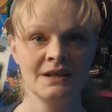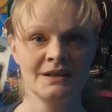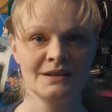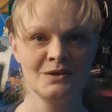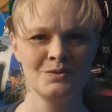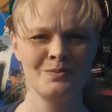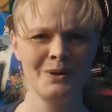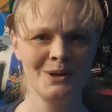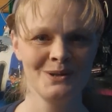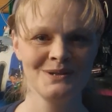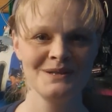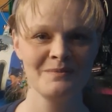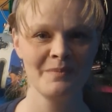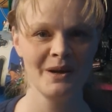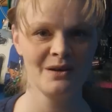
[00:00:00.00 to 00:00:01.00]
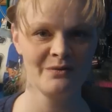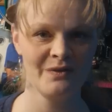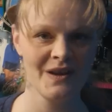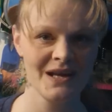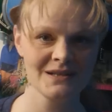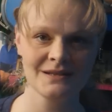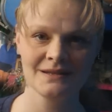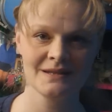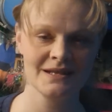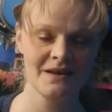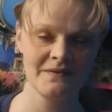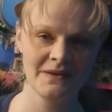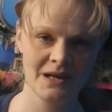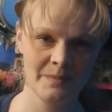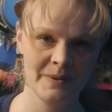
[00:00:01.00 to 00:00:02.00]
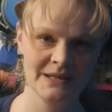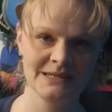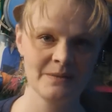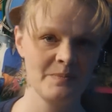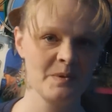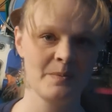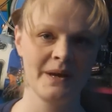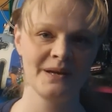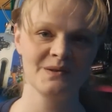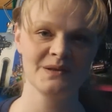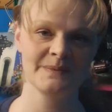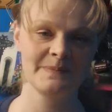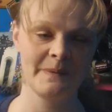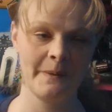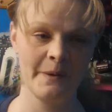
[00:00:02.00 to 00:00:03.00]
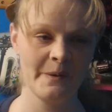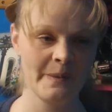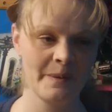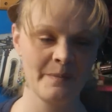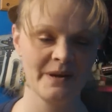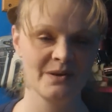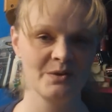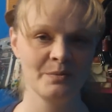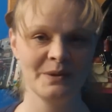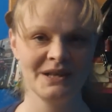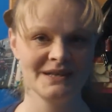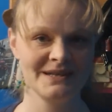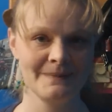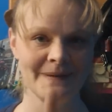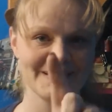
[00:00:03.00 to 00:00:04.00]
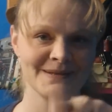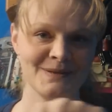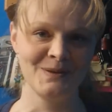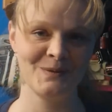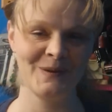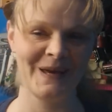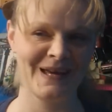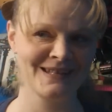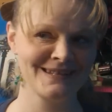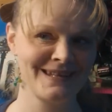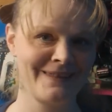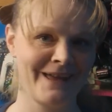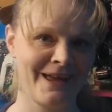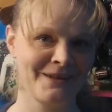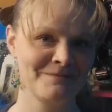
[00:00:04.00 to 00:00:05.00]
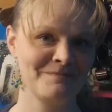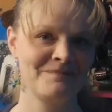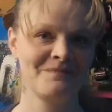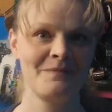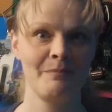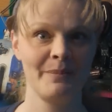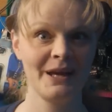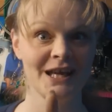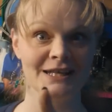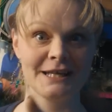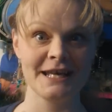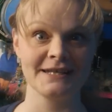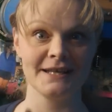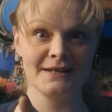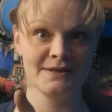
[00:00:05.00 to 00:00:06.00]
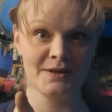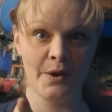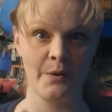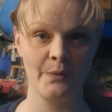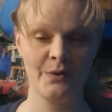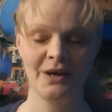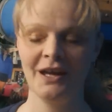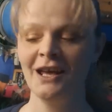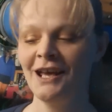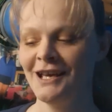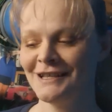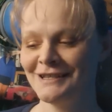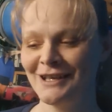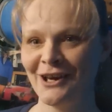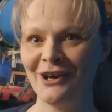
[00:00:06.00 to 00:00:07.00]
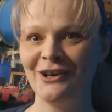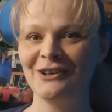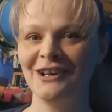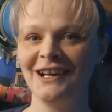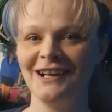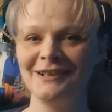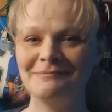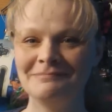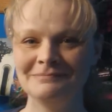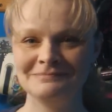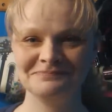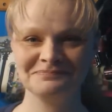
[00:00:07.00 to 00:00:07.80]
little birds and butterflies and stuff that I picked up at Michael's, but they're in the bedroom and it's a mess, so you can't see that because I said so.